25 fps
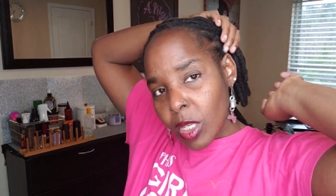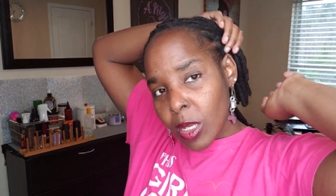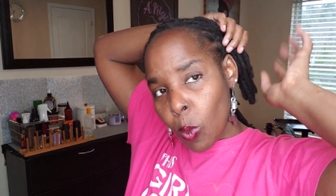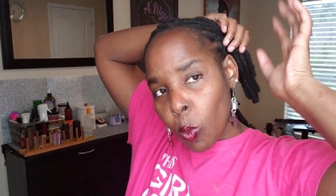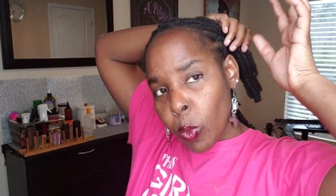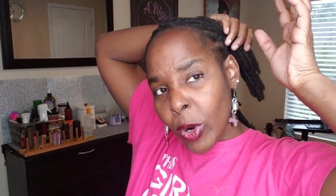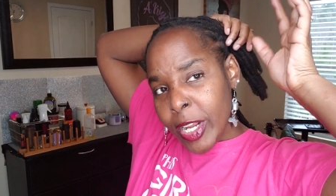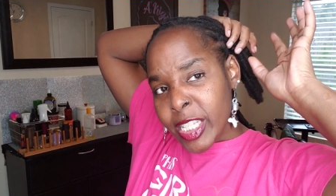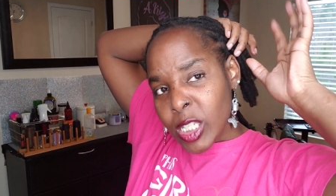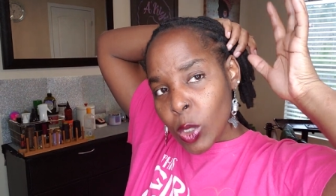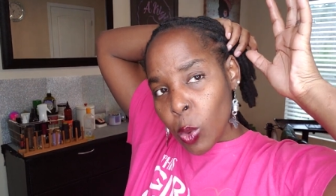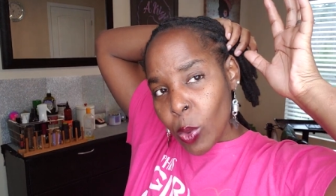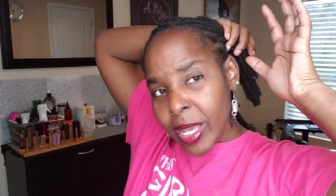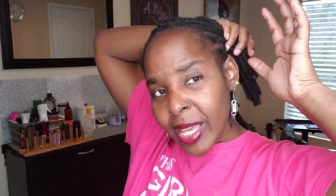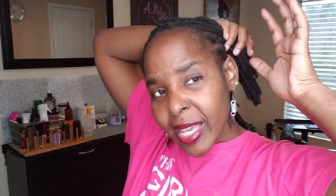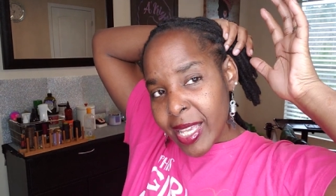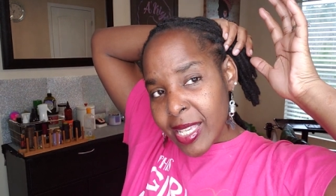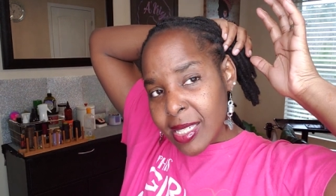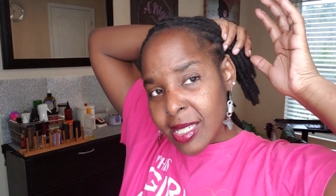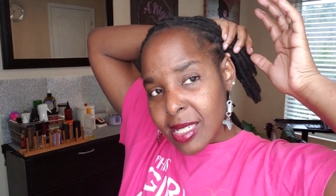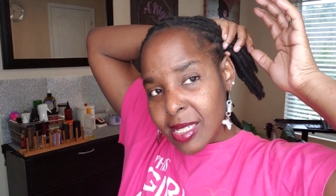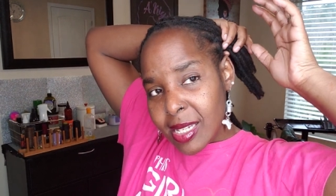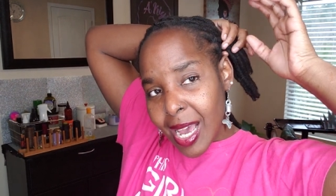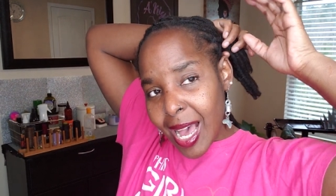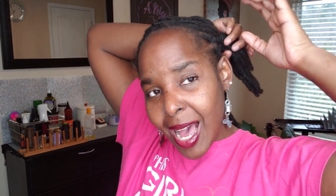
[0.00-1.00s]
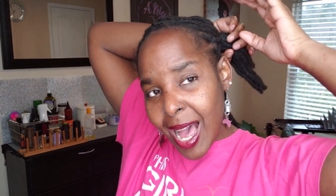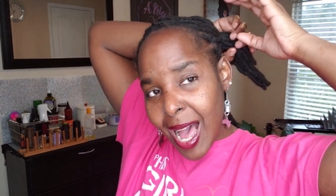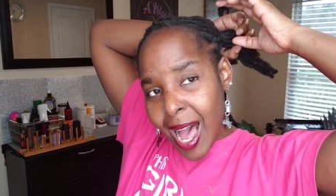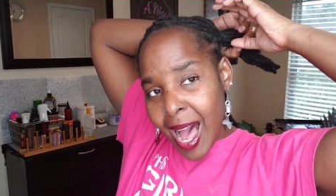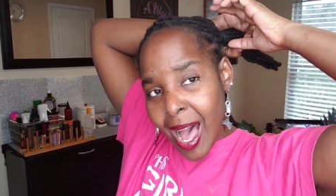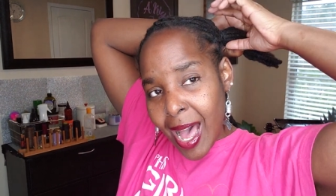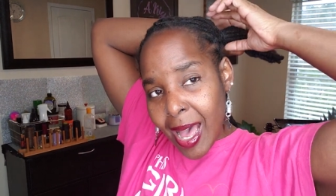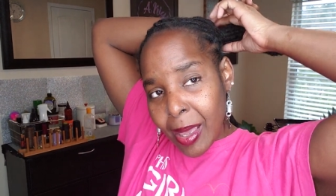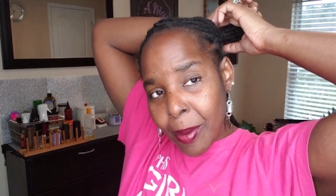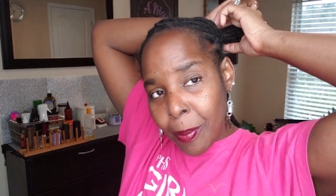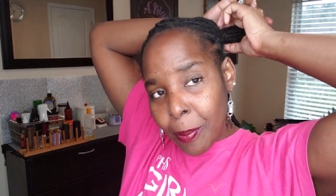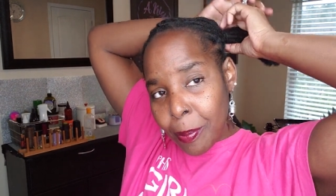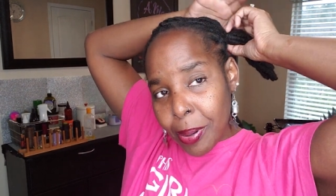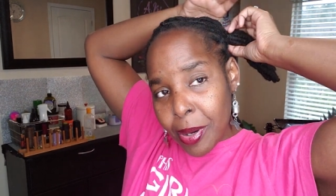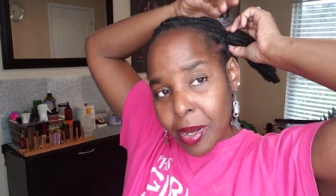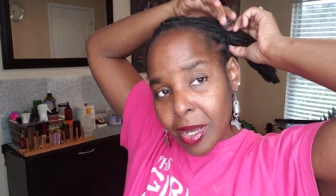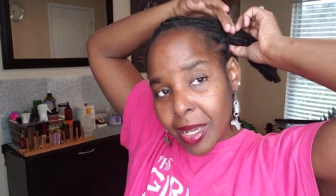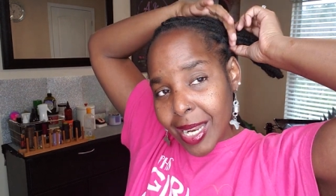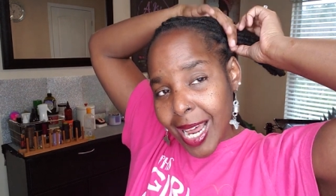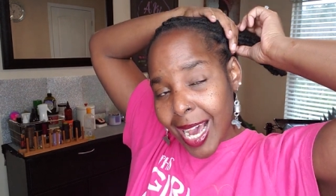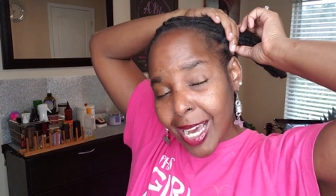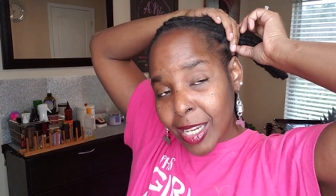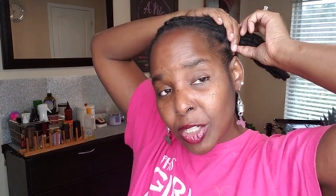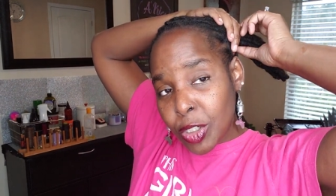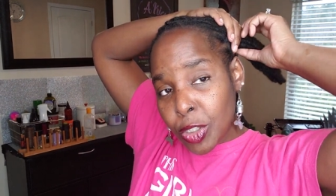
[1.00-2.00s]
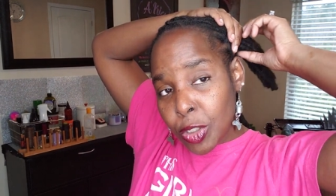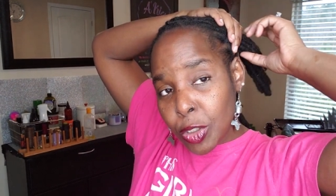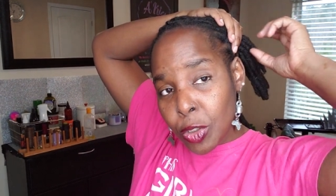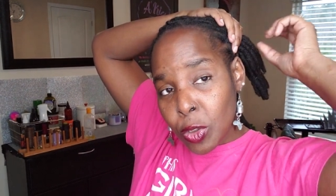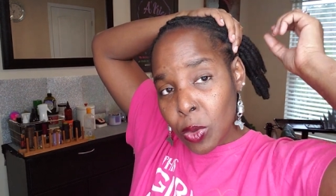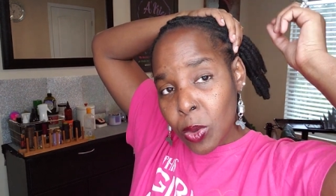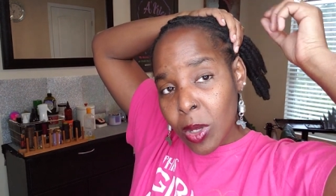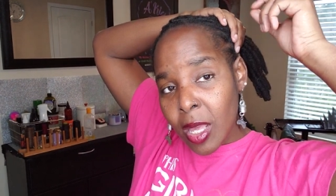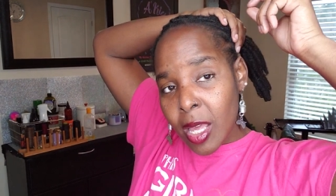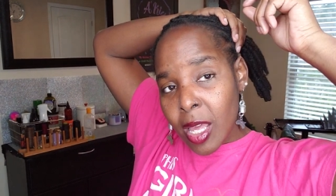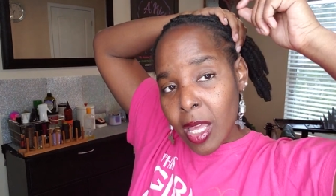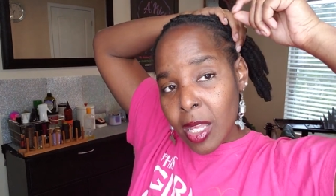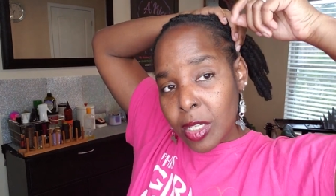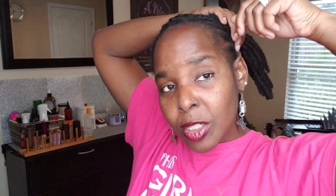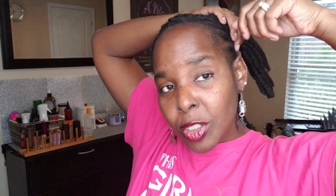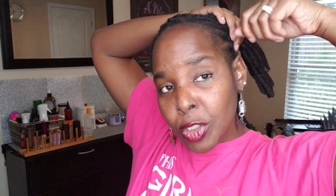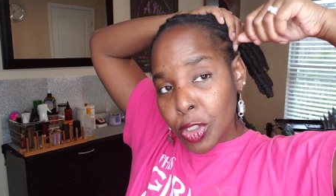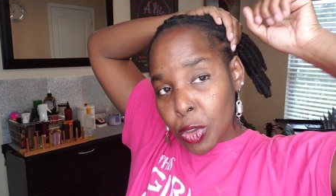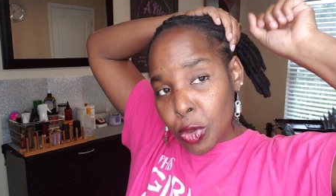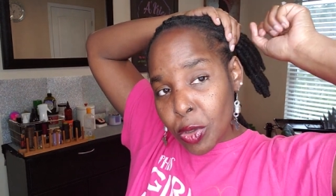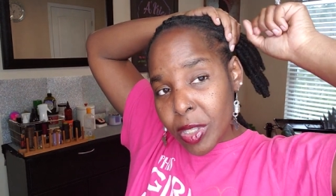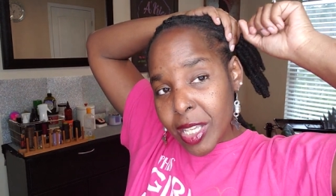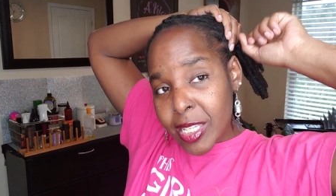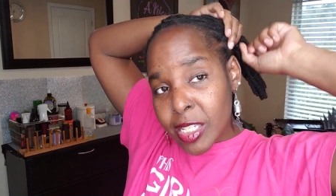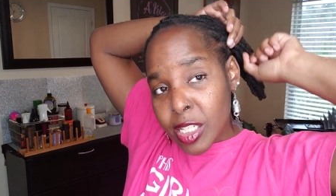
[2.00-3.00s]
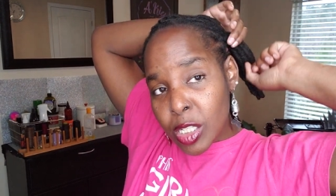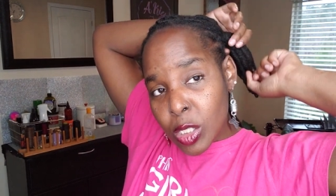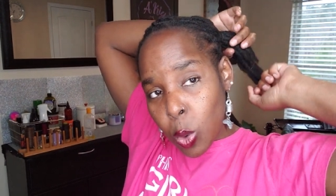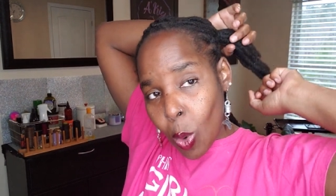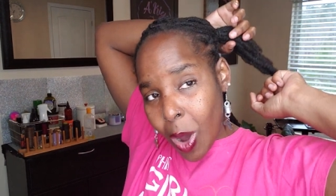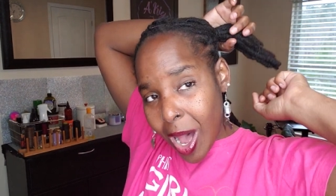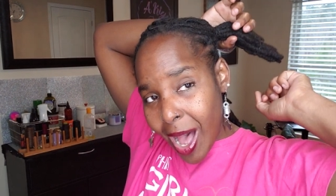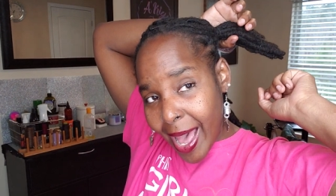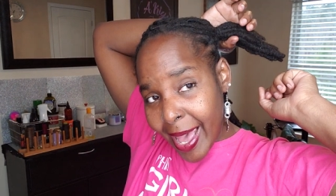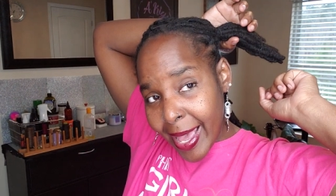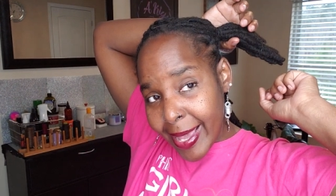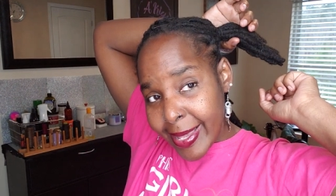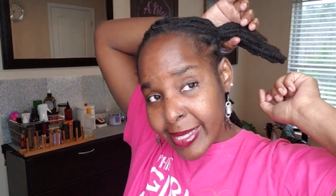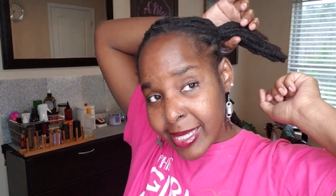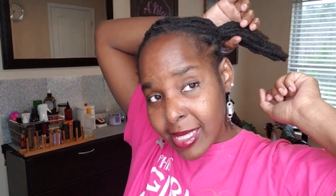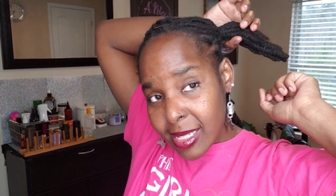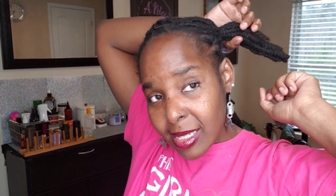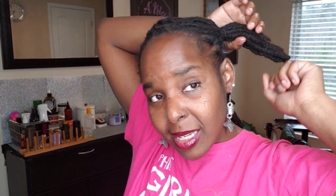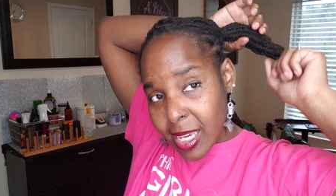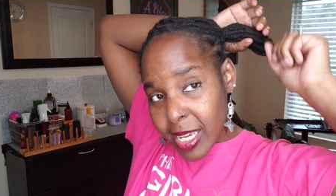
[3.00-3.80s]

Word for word: retwist, I put, I do do this twice,